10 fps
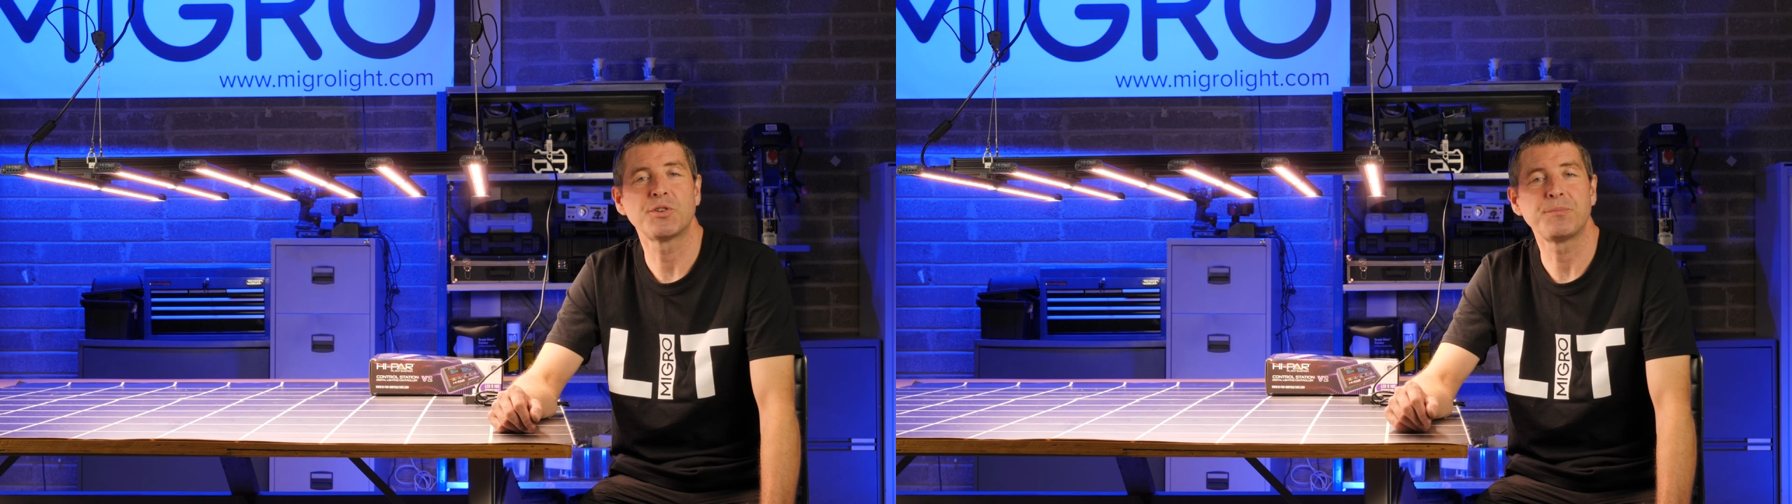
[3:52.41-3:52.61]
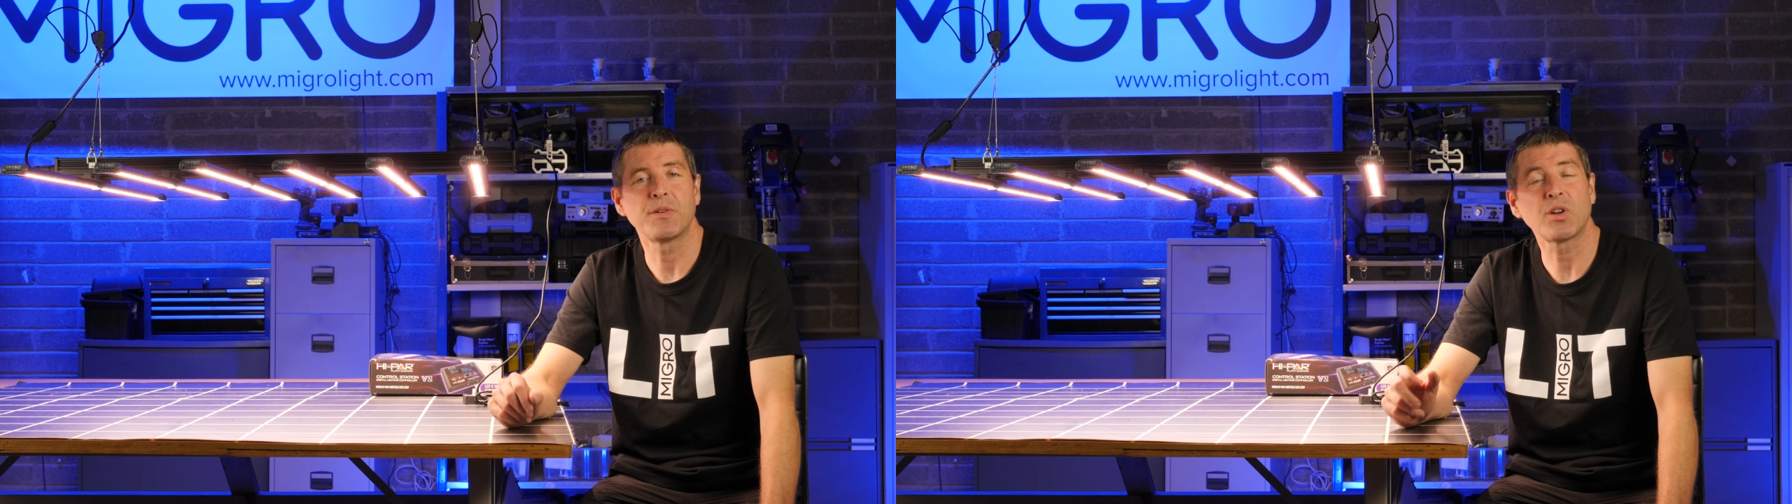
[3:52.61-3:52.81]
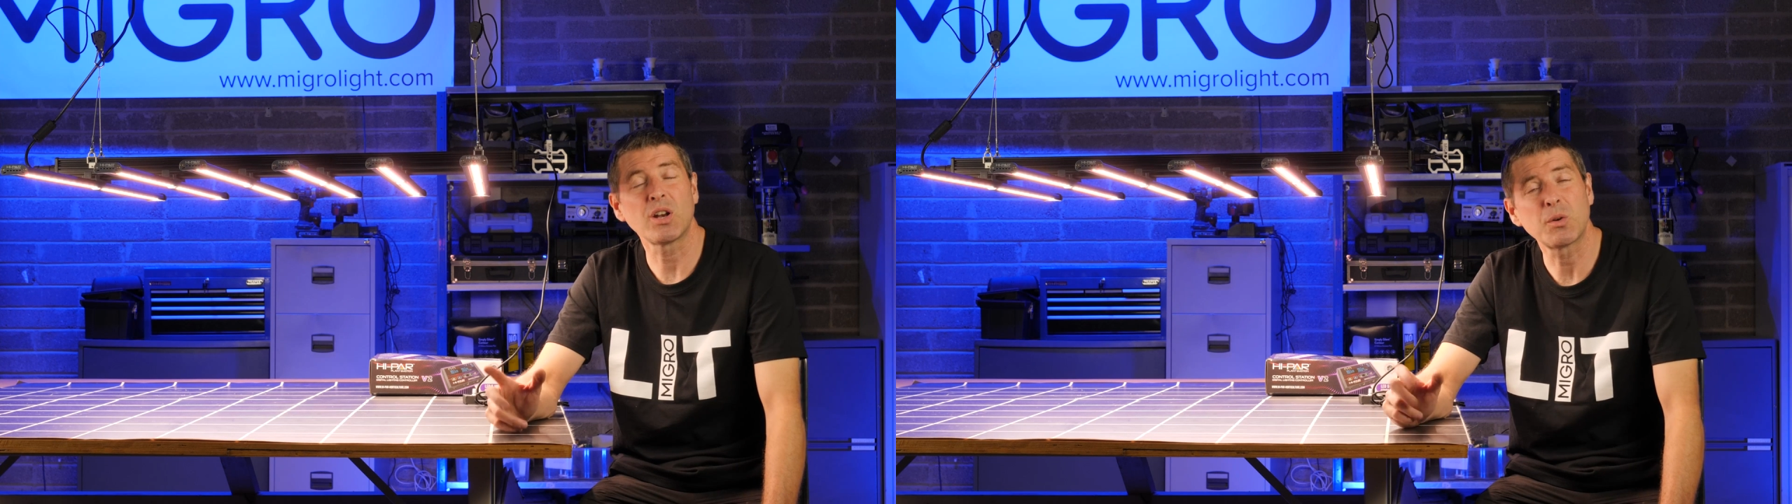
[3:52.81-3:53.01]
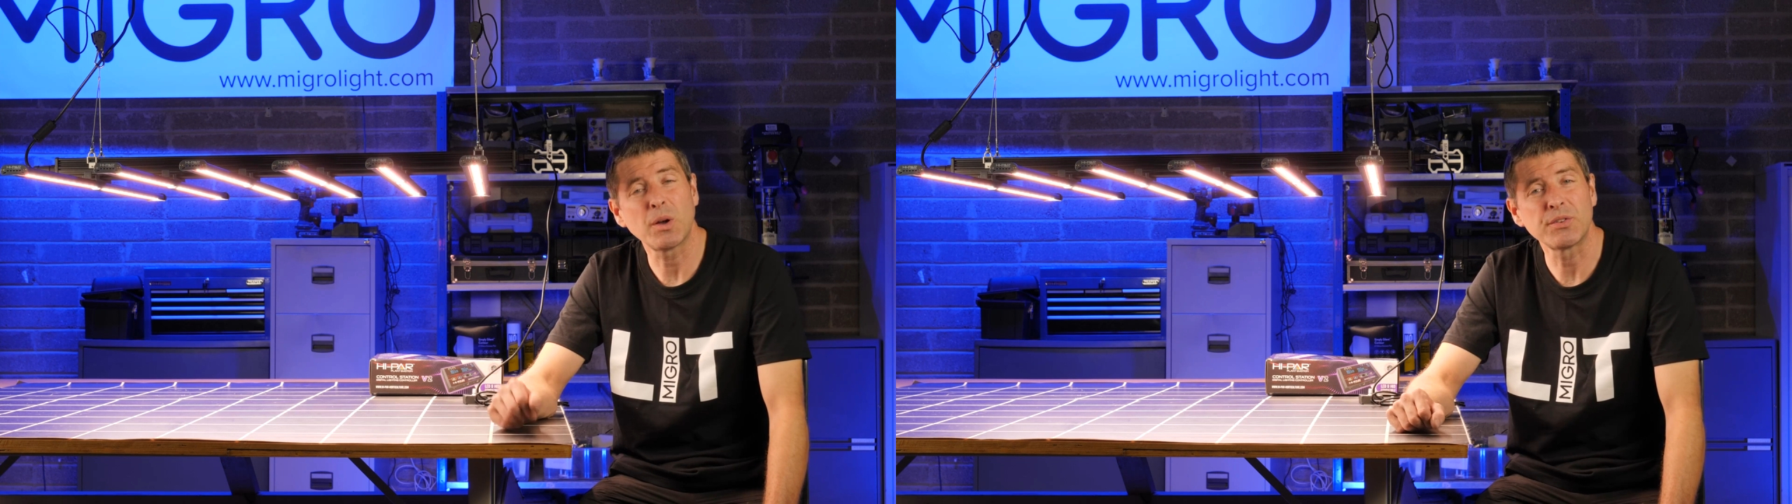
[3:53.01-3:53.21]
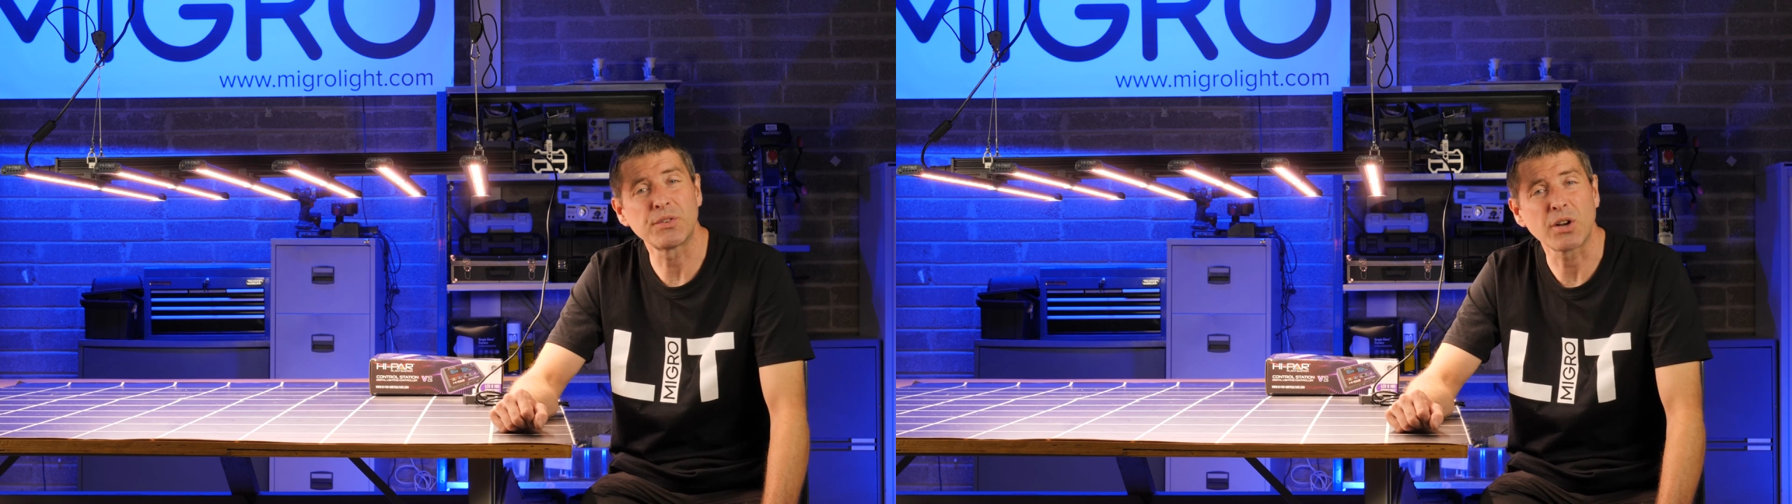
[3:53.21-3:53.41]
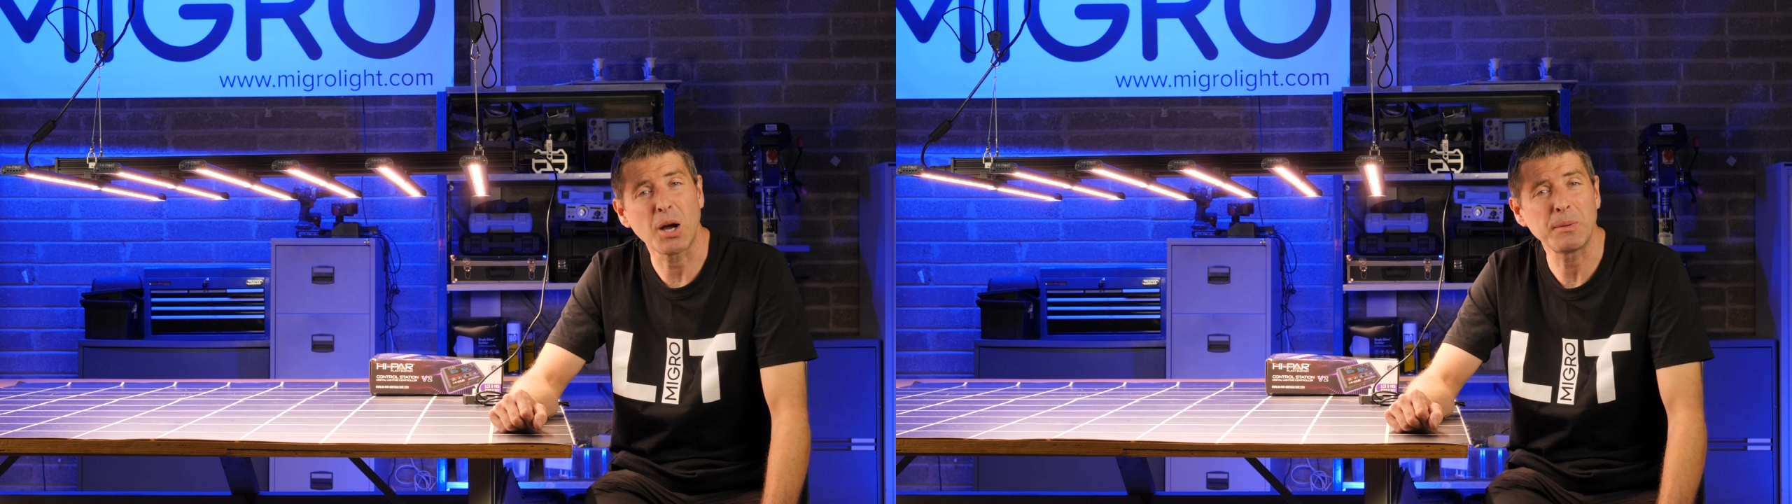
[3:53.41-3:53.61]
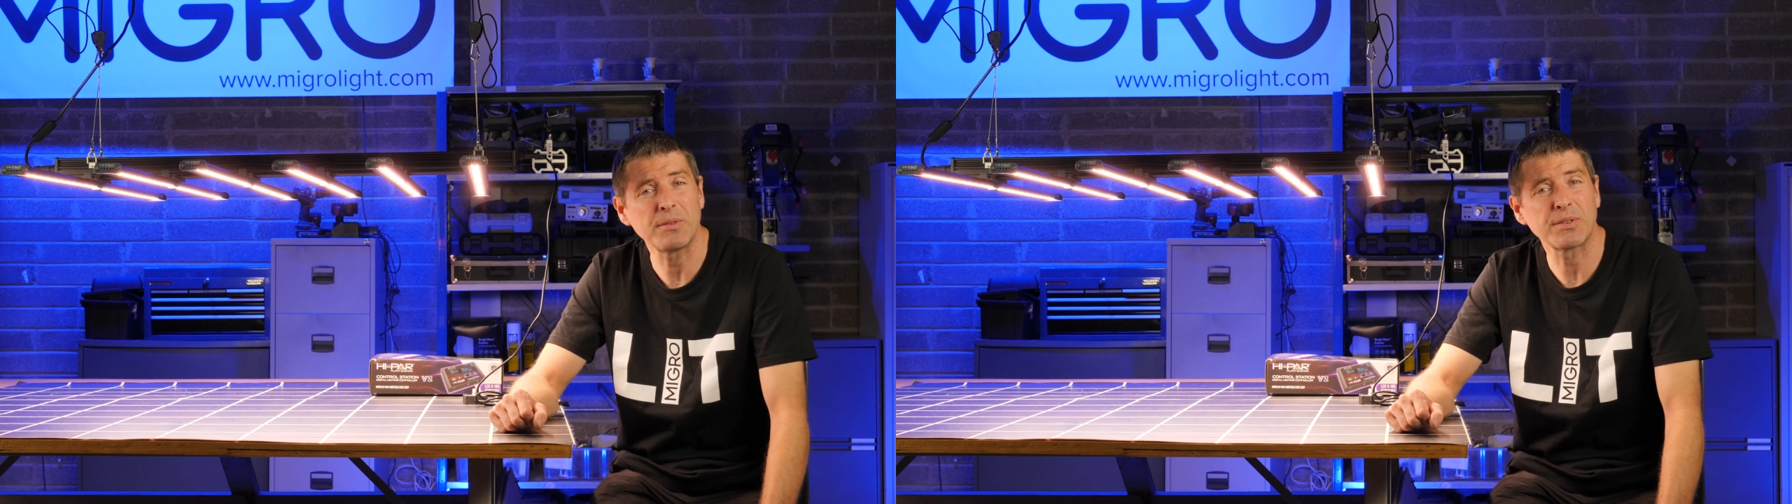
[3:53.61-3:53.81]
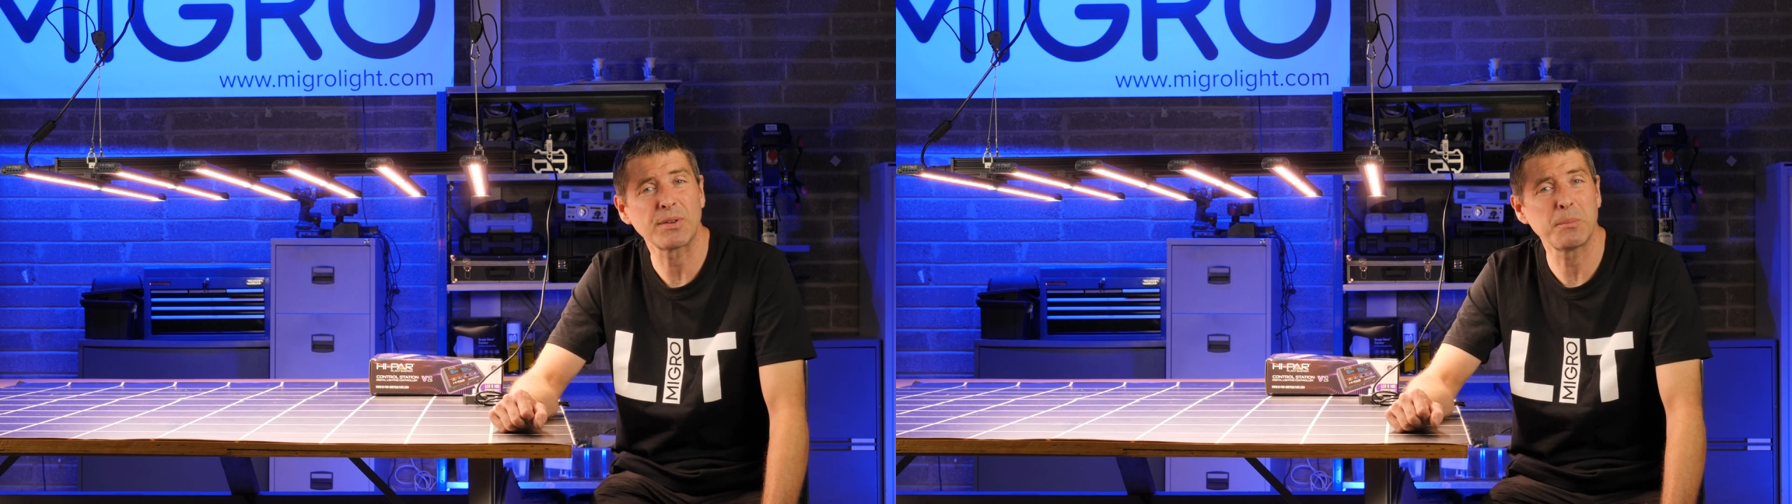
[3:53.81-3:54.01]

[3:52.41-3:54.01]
If you've got any questions or comments